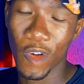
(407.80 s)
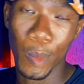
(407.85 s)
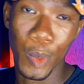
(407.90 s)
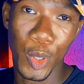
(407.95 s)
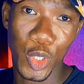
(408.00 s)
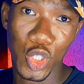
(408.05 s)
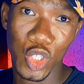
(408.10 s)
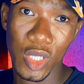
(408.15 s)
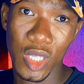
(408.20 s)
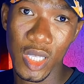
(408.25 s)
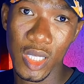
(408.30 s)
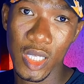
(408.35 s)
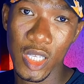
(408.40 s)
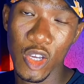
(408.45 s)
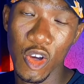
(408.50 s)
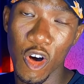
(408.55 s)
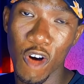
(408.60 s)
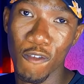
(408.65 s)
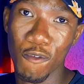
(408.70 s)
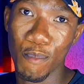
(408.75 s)

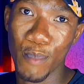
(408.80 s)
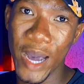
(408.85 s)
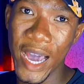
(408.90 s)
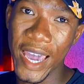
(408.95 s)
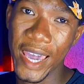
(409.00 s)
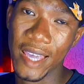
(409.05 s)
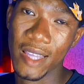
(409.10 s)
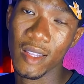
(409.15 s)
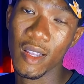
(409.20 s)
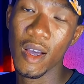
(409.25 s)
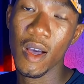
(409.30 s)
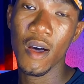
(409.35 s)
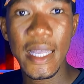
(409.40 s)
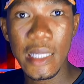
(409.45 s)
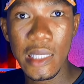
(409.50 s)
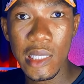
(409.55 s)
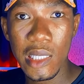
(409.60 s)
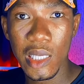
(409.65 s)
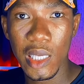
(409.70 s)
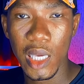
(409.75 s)
opportunity of buying
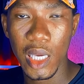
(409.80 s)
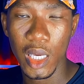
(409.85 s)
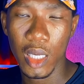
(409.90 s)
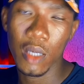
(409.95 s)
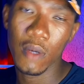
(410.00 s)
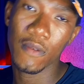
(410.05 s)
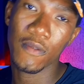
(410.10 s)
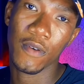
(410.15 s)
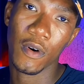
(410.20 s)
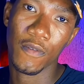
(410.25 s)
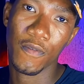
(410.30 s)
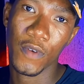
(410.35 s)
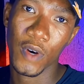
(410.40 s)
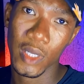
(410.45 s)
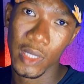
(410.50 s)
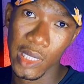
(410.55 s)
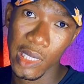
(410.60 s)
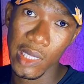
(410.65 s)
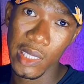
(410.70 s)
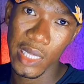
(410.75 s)
80 gig for
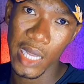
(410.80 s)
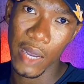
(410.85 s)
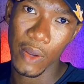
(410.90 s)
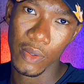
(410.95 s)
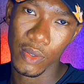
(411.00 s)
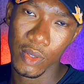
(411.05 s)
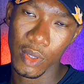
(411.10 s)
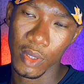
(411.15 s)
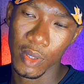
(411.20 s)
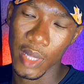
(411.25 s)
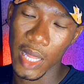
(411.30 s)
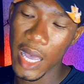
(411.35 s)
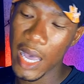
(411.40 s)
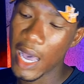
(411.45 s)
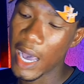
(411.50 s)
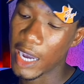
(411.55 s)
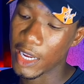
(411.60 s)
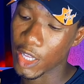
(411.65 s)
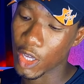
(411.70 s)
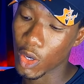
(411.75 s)
14,000,
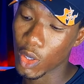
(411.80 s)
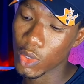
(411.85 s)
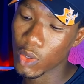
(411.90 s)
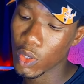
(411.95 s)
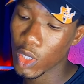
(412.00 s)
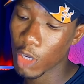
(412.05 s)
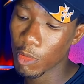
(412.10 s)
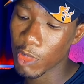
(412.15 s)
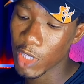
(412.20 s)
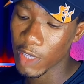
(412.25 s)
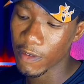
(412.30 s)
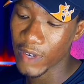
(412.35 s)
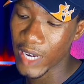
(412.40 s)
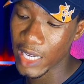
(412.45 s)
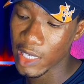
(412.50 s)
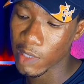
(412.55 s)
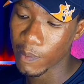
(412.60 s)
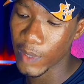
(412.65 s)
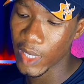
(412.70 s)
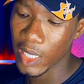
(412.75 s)
and it also give me the
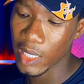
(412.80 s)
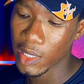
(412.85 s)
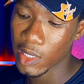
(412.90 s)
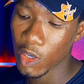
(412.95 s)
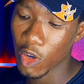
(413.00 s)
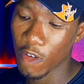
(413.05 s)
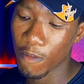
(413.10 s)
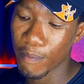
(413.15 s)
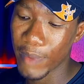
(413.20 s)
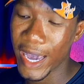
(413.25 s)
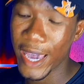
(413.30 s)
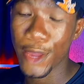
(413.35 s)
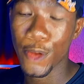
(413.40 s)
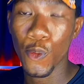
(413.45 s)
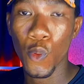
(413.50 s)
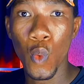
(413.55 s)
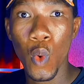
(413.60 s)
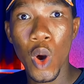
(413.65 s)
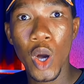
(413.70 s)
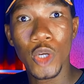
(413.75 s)
flexibility of
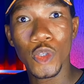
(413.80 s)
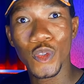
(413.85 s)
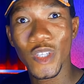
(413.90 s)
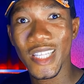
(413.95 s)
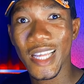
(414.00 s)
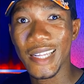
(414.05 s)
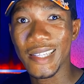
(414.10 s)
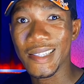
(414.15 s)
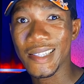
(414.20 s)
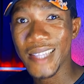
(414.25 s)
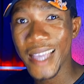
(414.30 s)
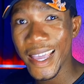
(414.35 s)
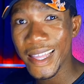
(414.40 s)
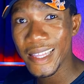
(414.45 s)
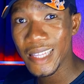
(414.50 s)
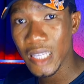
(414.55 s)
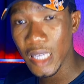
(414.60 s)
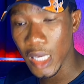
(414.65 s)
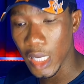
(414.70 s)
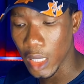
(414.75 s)
buying
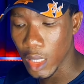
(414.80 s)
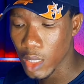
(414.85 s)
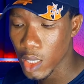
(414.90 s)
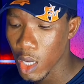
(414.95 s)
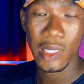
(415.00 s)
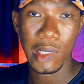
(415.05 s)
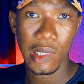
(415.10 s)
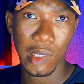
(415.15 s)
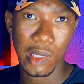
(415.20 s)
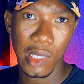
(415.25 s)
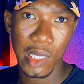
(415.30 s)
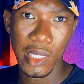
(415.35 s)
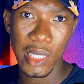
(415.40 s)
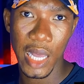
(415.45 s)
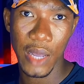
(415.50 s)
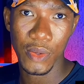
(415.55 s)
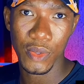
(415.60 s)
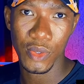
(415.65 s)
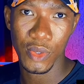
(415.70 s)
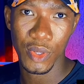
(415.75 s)
110 gig for
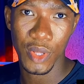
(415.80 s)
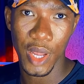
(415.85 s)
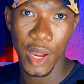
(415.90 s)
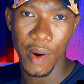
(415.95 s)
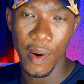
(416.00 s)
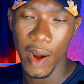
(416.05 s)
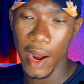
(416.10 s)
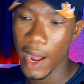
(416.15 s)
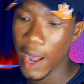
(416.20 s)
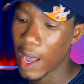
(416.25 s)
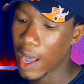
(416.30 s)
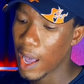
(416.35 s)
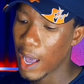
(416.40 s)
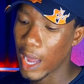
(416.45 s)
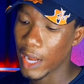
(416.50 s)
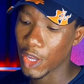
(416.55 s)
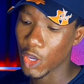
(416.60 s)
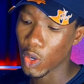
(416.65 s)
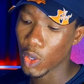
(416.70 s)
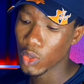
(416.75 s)
16,000 naira,
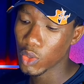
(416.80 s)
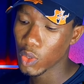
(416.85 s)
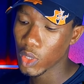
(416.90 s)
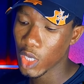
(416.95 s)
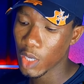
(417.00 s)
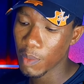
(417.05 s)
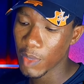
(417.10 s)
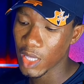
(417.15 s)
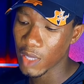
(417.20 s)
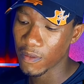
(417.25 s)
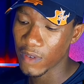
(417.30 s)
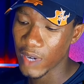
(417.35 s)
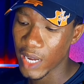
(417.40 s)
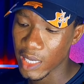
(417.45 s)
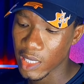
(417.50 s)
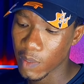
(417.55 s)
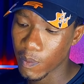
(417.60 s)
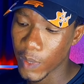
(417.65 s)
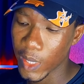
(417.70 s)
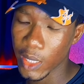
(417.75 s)
and it also give me the
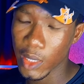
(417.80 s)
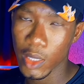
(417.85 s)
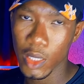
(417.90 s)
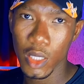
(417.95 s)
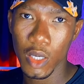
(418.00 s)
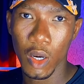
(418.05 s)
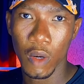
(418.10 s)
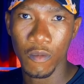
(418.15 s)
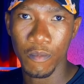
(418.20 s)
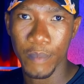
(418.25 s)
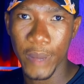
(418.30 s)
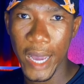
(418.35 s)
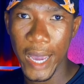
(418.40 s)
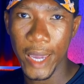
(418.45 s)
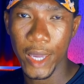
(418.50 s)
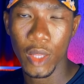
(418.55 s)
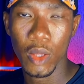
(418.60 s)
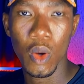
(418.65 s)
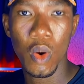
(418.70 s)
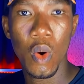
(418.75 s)
flexibility of
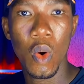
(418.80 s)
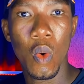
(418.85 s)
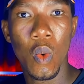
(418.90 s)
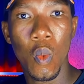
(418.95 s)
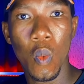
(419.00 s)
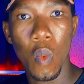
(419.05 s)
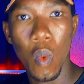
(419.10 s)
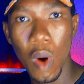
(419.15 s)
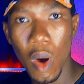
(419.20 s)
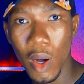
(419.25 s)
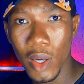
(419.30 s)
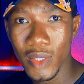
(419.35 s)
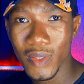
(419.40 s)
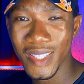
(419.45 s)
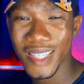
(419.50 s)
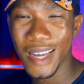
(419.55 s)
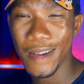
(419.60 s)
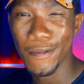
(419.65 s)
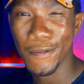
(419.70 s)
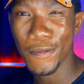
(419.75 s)
buying
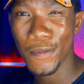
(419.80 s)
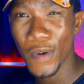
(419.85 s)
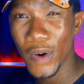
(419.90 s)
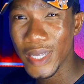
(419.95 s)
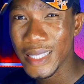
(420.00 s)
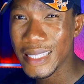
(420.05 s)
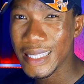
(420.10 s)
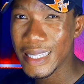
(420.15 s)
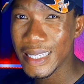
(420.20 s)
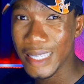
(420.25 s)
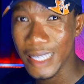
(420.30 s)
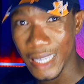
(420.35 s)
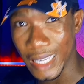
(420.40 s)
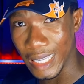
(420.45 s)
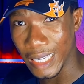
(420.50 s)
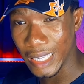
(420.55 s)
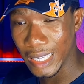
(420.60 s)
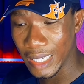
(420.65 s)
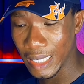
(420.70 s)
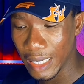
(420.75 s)
140
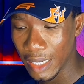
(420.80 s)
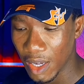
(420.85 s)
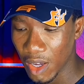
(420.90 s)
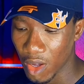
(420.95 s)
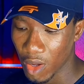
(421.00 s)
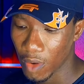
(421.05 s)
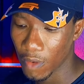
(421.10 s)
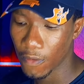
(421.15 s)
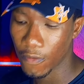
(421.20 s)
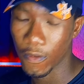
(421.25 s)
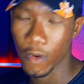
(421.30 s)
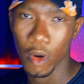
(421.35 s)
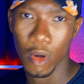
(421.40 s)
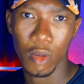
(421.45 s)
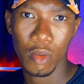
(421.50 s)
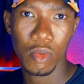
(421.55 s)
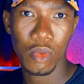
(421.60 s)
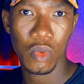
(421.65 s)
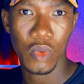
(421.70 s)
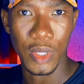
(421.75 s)
gig
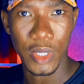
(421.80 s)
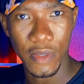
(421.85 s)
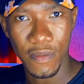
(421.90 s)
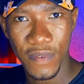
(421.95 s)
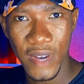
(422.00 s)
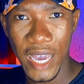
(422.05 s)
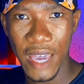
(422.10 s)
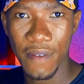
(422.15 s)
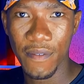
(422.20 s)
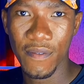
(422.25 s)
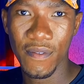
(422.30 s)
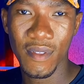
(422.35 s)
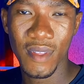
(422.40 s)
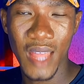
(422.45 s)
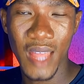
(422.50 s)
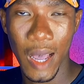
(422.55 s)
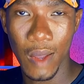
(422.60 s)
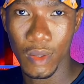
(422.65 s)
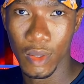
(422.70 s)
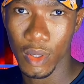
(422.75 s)
for
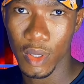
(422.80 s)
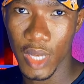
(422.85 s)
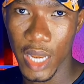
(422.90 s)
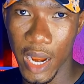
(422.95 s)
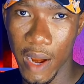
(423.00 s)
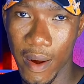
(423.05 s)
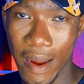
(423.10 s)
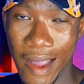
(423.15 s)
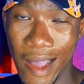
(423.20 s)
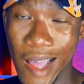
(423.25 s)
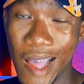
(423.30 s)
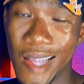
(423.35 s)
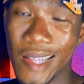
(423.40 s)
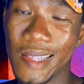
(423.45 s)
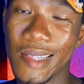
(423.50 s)
25,000 naira.